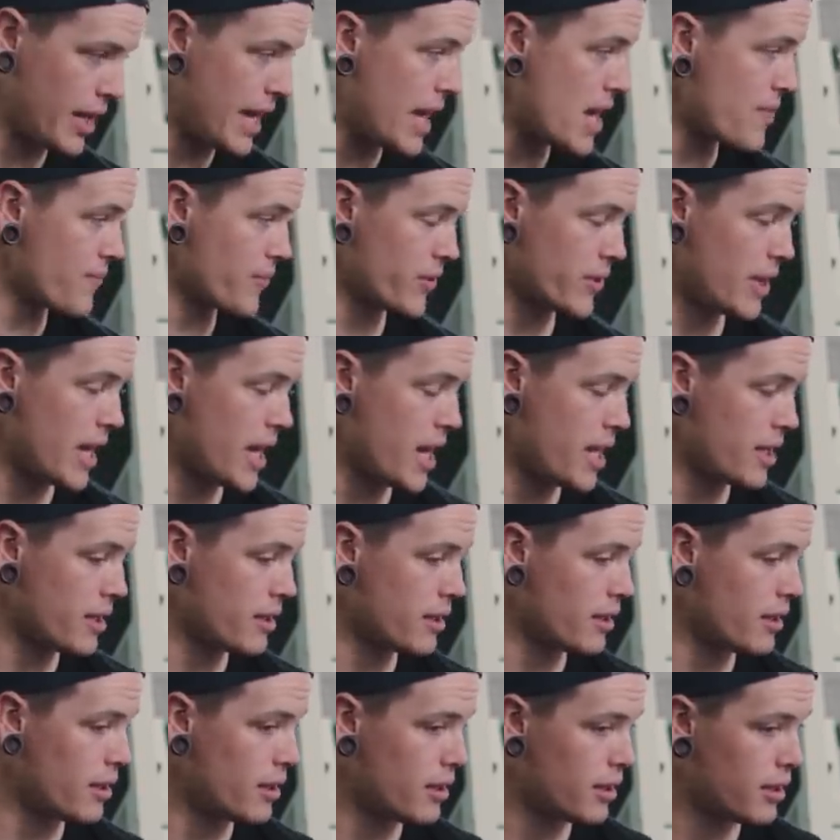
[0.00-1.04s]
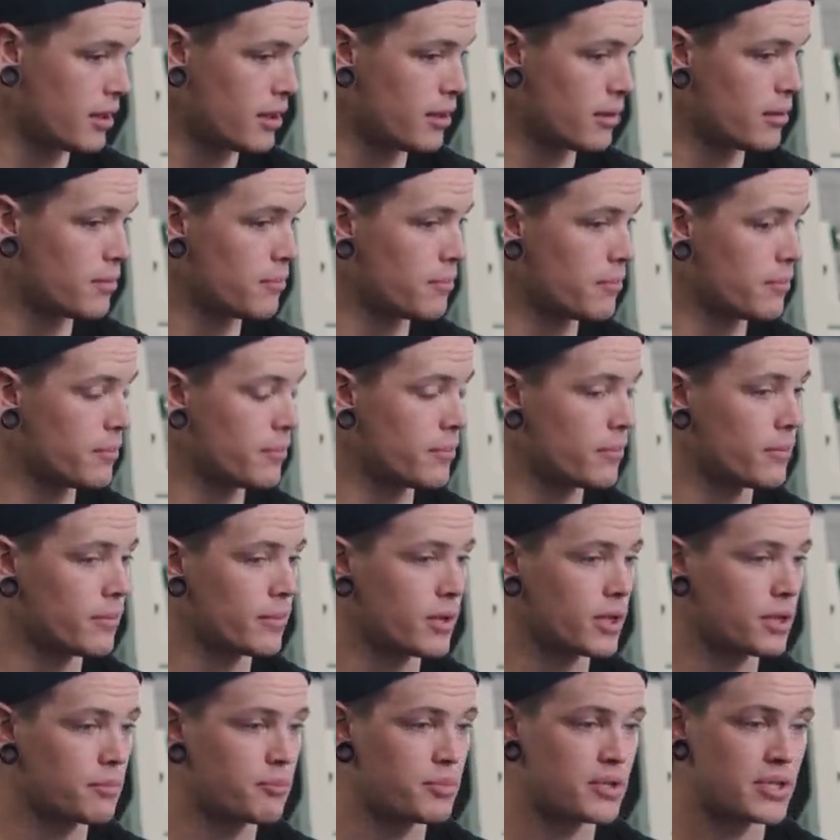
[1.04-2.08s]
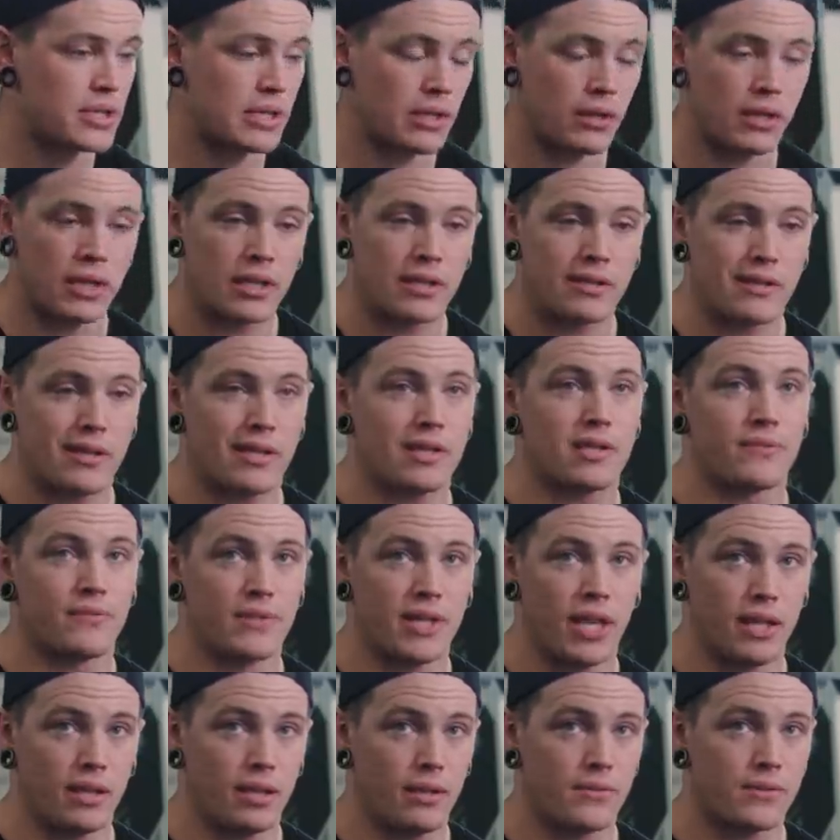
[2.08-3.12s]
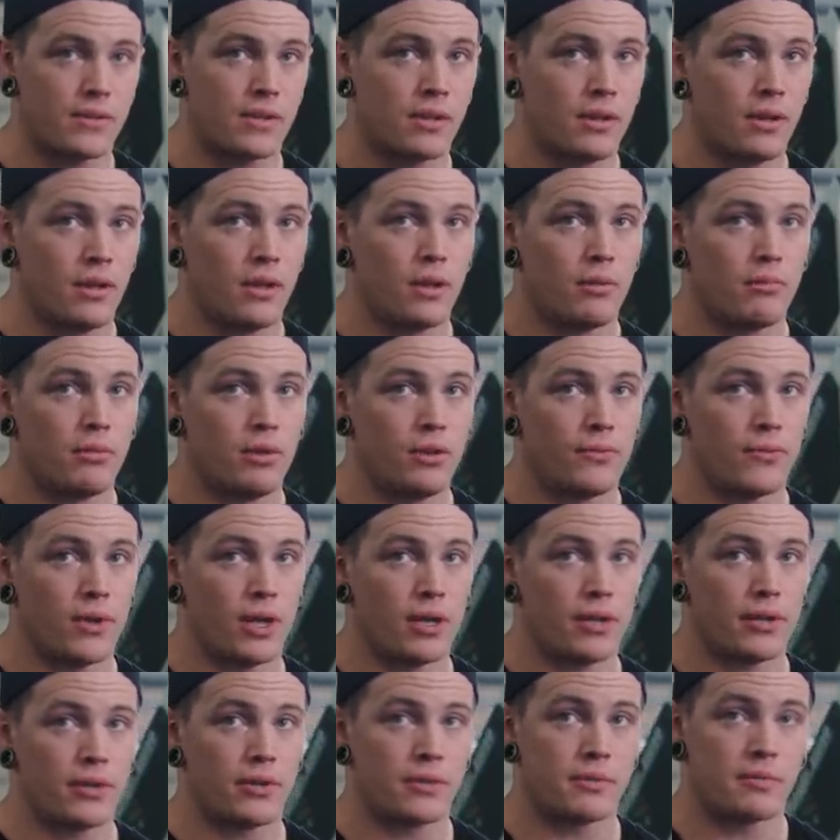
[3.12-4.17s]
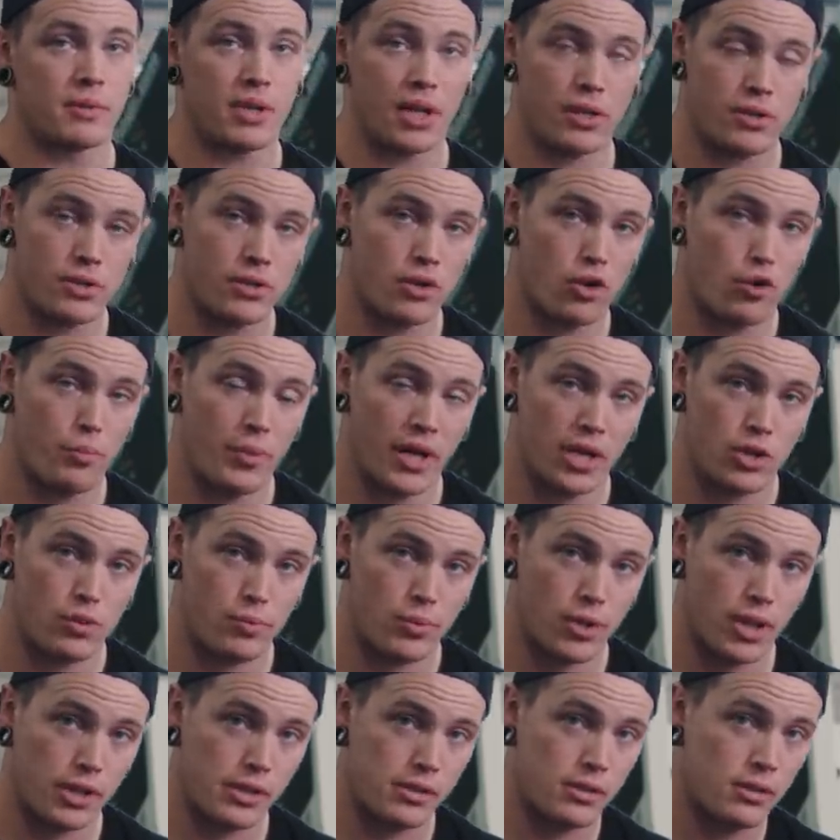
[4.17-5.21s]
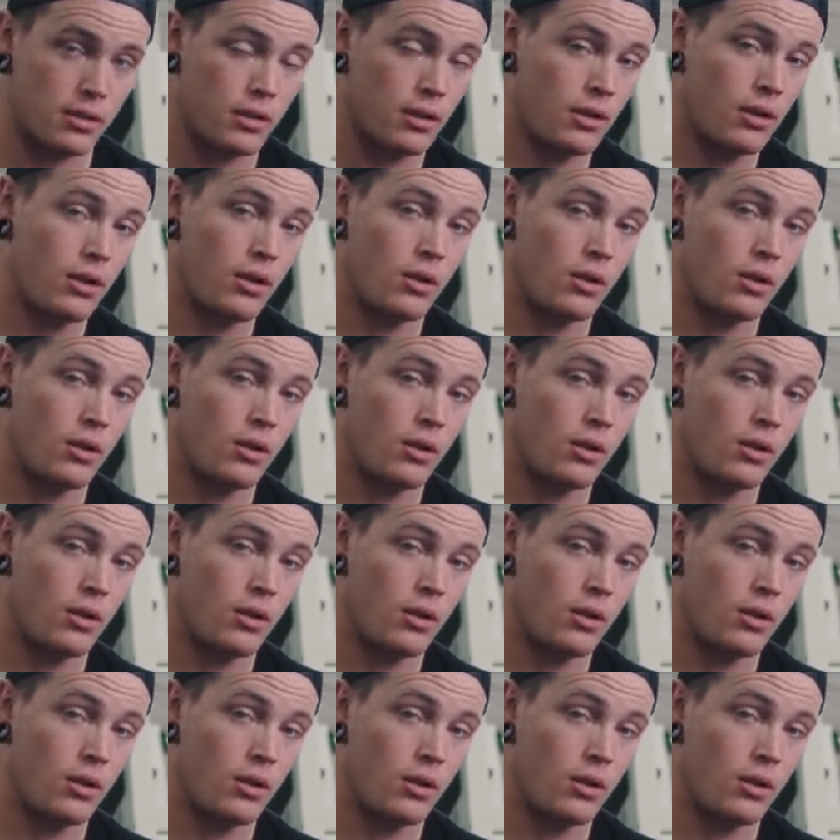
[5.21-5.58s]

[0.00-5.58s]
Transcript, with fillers: After that, a bazillion sets of deadlifts. Moved on to do some touch and go bench press.